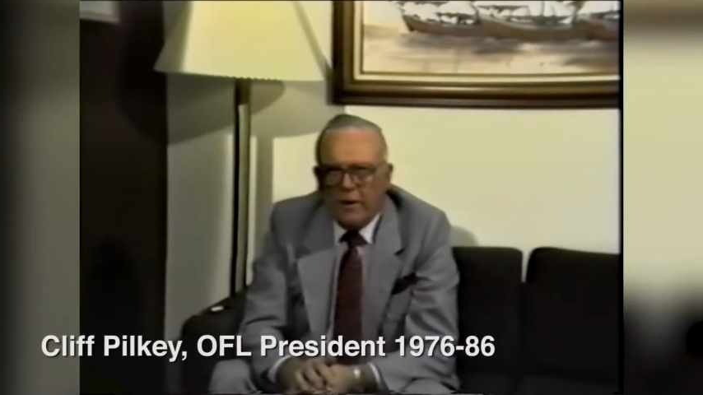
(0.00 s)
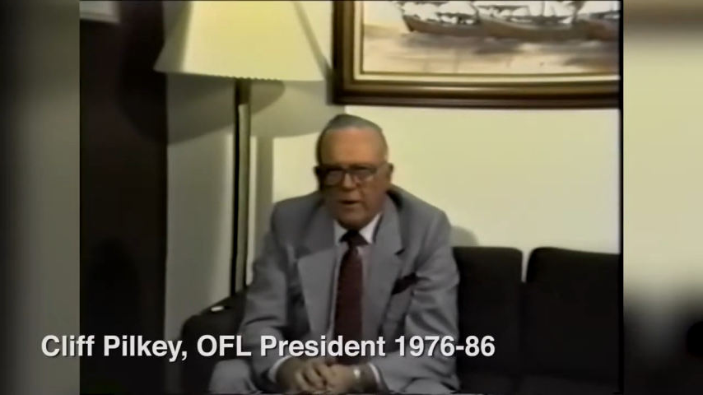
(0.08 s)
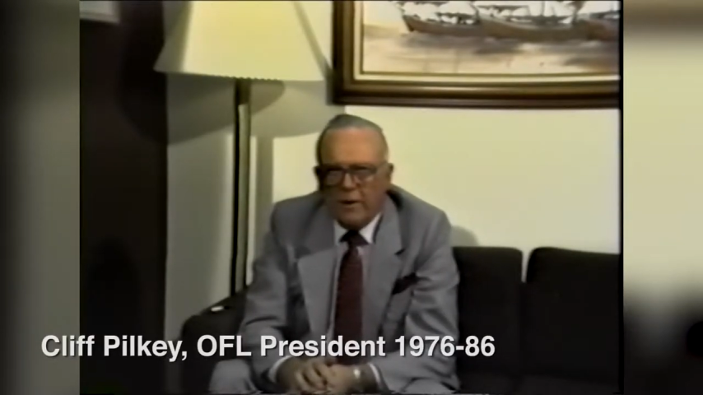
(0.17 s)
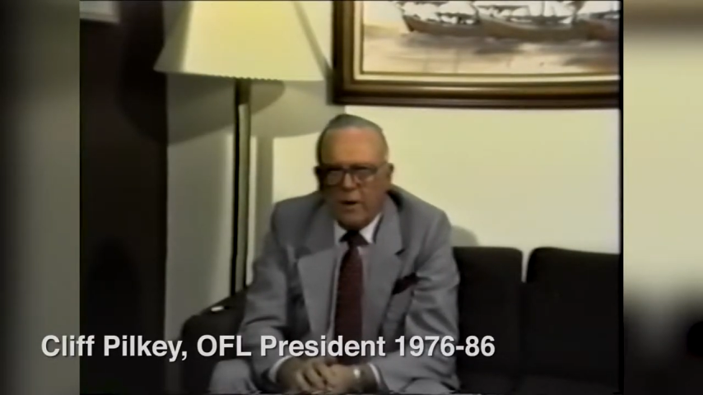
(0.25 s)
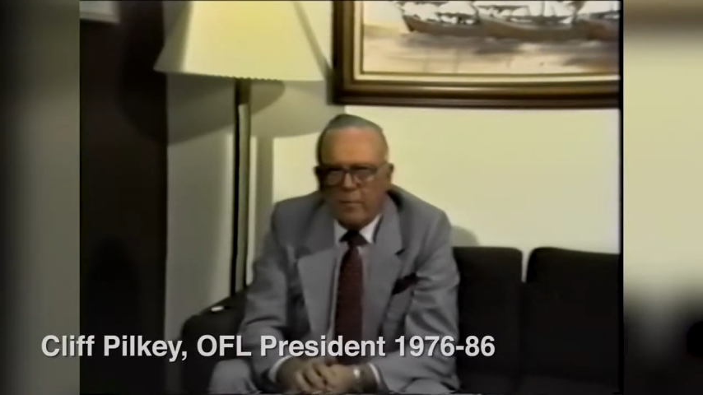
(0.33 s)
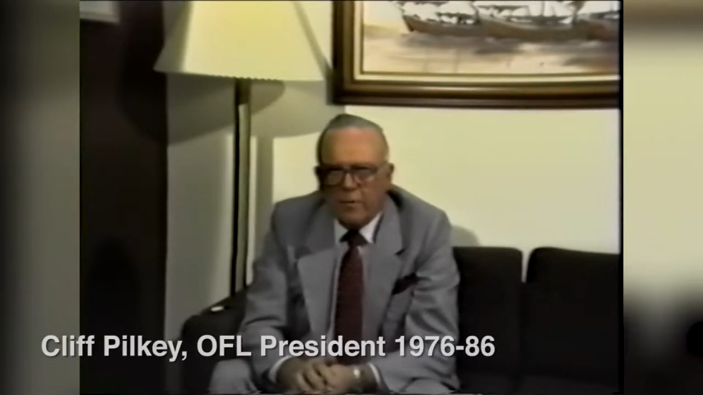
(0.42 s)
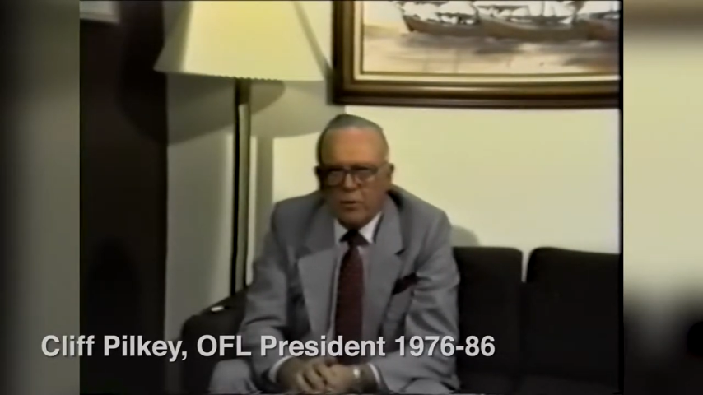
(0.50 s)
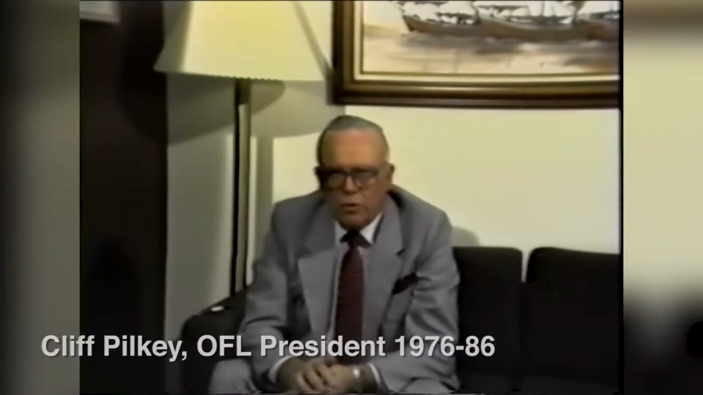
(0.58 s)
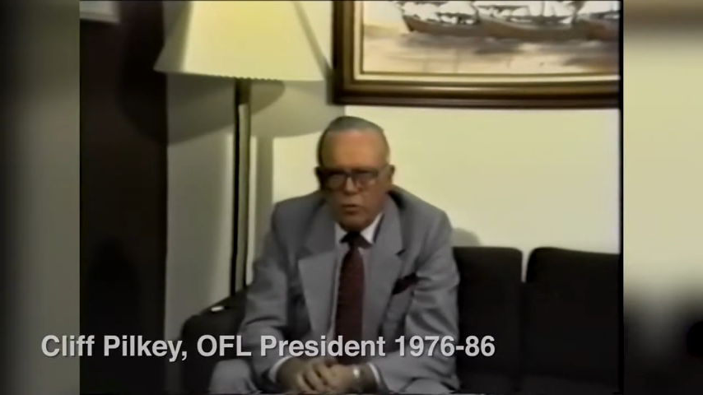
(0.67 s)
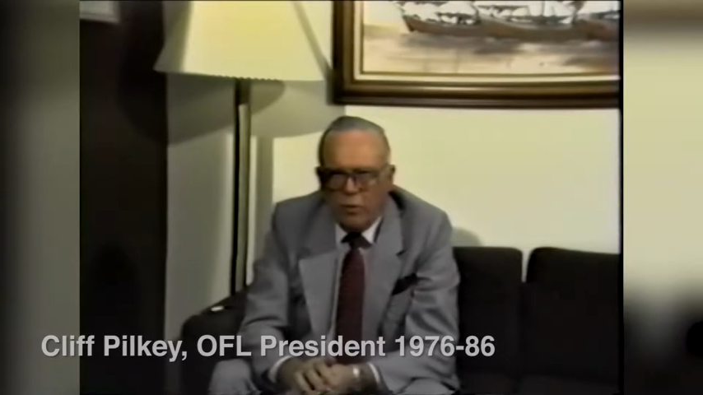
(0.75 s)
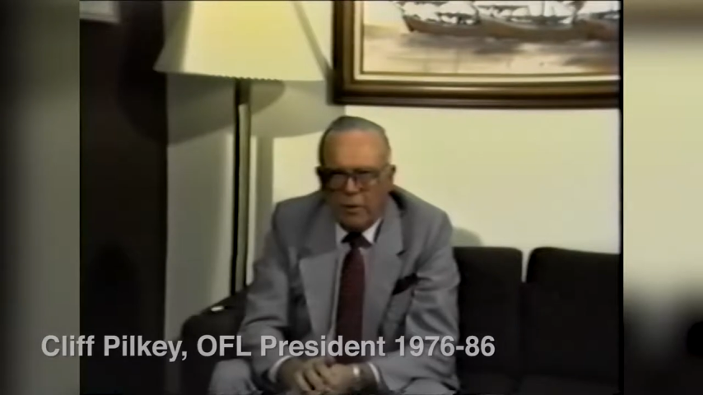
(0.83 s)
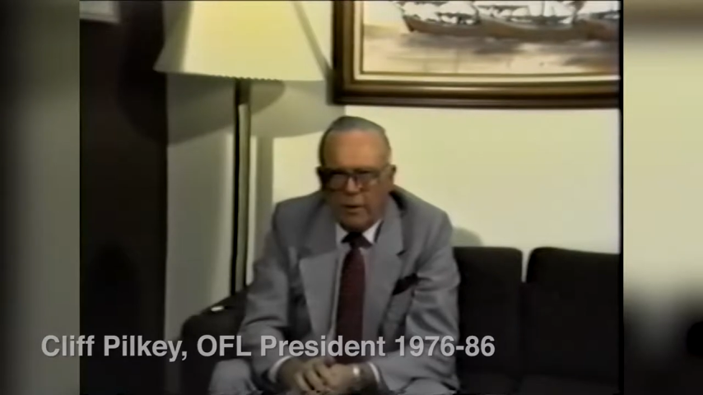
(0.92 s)
get an
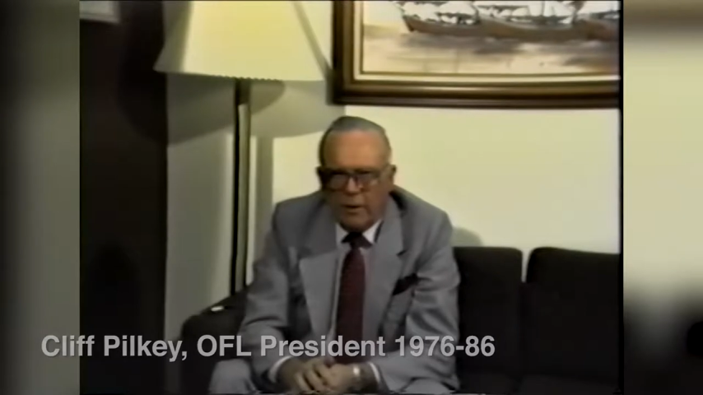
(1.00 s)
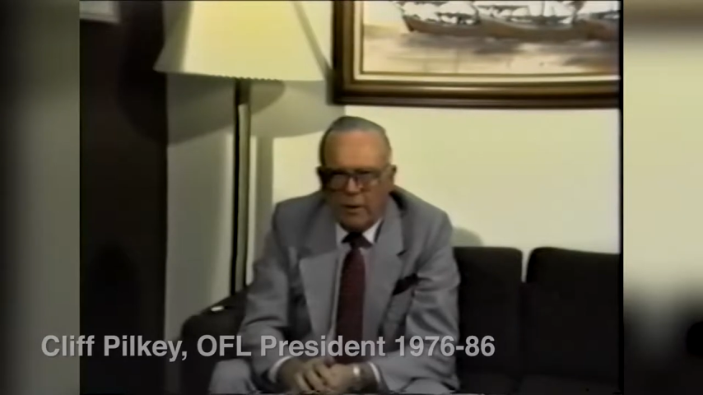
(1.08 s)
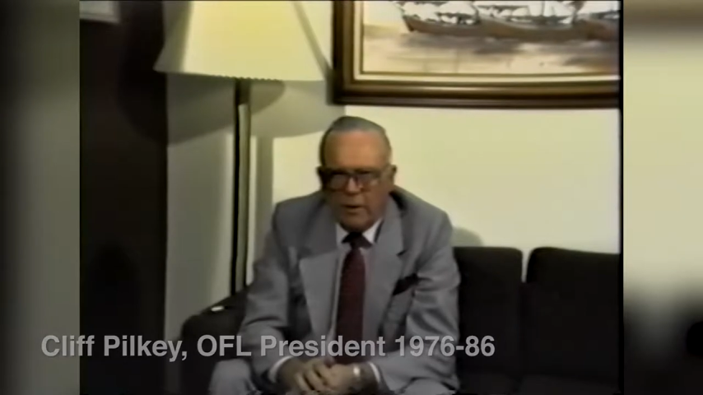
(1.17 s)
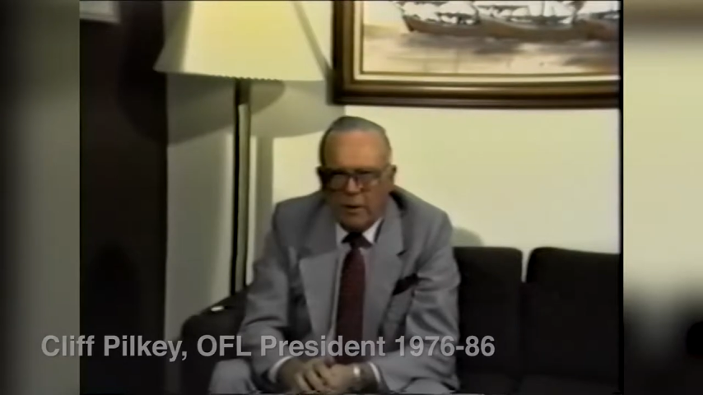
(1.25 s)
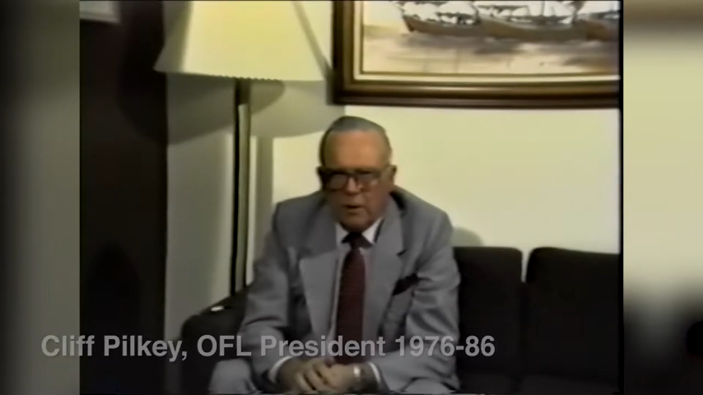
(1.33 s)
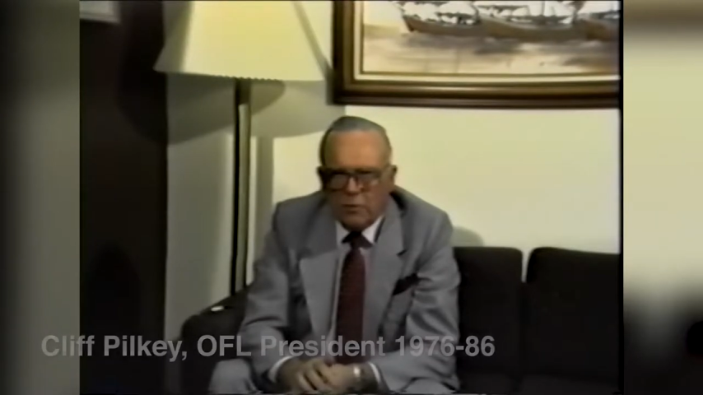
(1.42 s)
opportunity